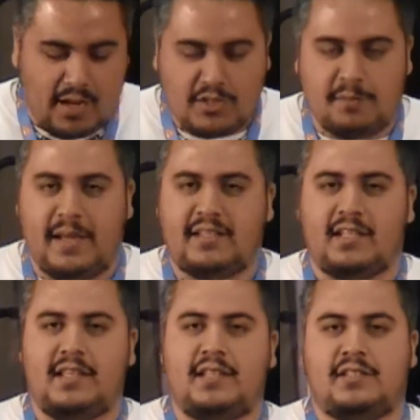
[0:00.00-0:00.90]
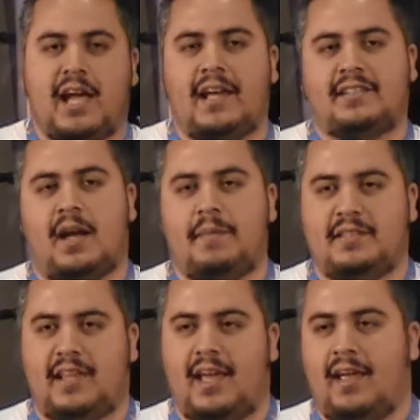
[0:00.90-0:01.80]
So basically these guys come and
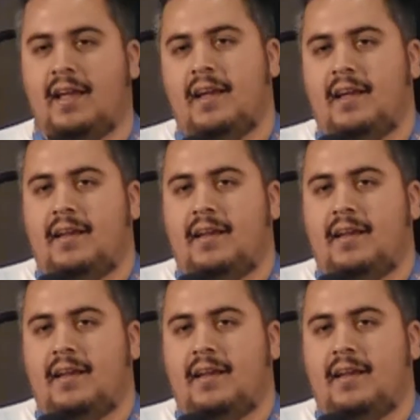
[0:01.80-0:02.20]
say,